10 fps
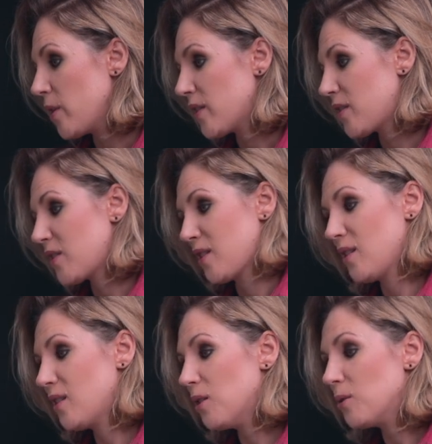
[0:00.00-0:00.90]
with
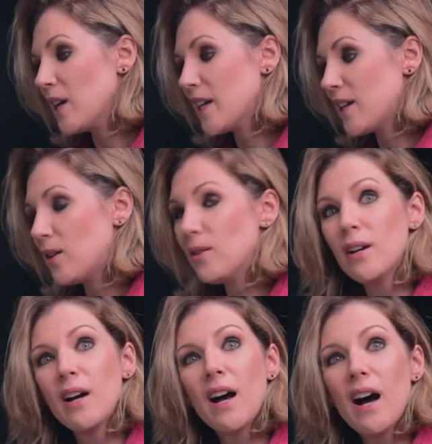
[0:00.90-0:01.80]
no light at all.
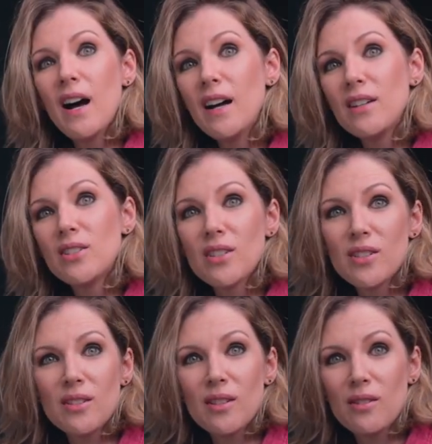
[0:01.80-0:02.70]
I
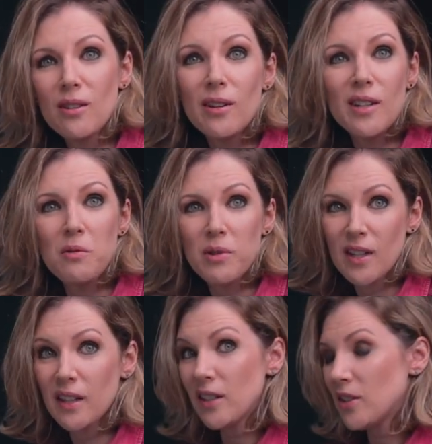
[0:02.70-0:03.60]
just thought it was
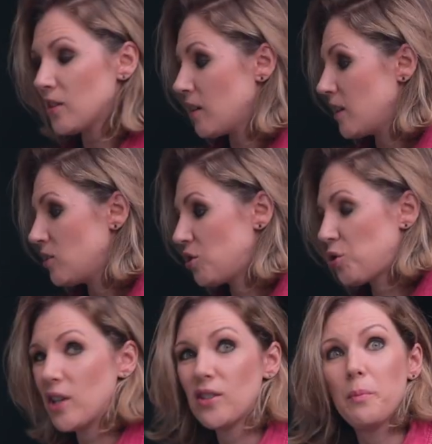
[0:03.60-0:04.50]
cleaner and
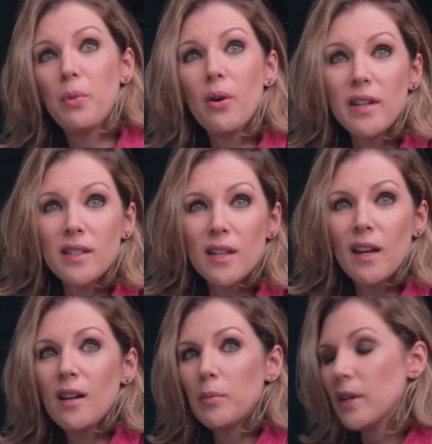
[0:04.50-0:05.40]
straight to the point.
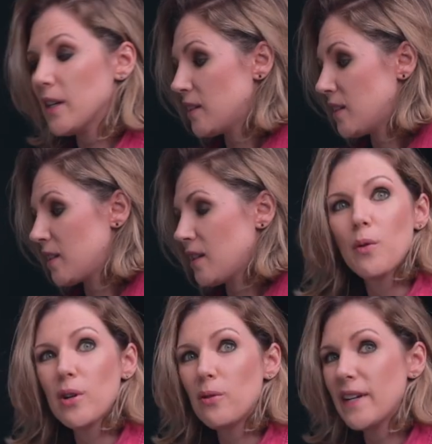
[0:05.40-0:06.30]
Plus,
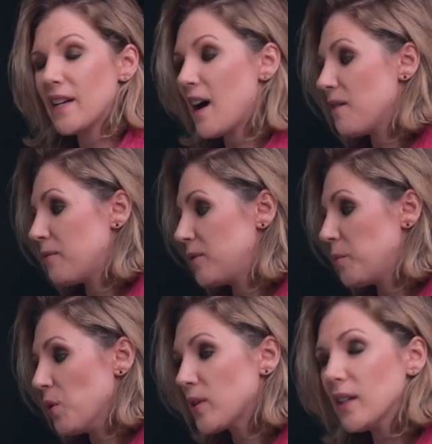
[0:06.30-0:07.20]
we already have the
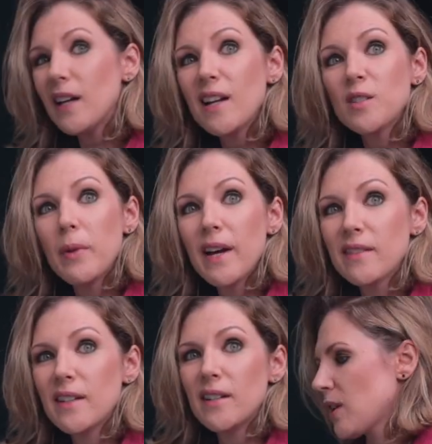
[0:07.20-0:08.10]
bokeh lights
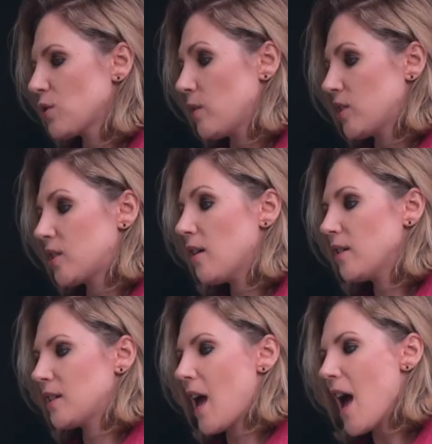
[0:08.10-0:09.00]
back there, so I
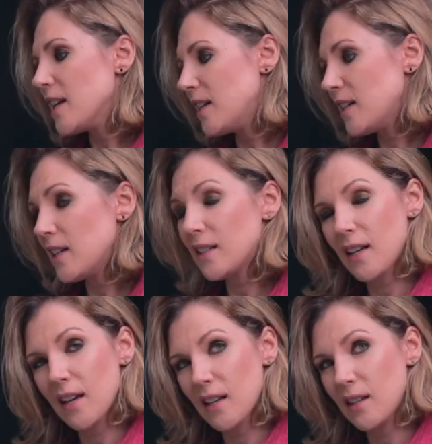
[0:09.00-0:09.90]
started editing it,
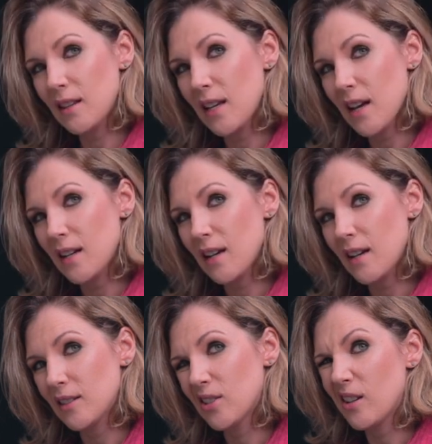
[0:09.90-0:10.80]
and in the end
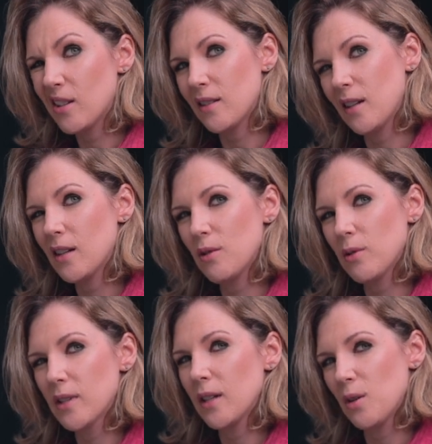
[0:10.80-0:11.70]
I started thinking it
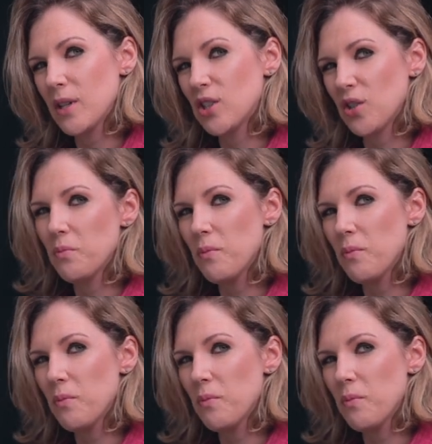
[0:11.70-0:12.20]
was a little bit too